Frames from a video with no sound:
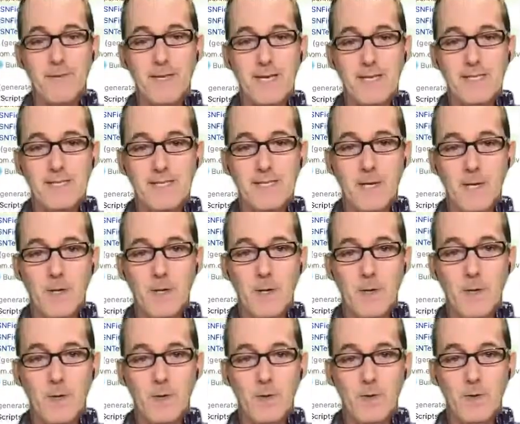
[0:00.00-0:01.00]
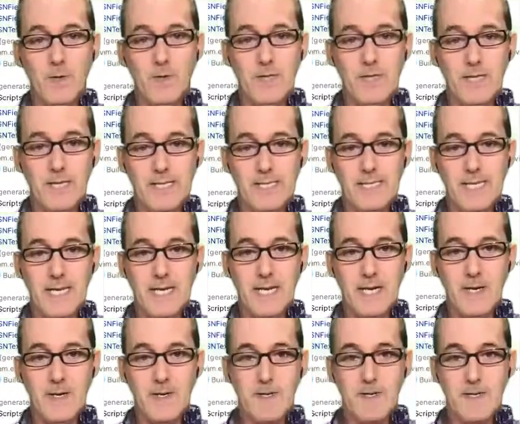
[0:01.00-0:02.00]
So let's see here.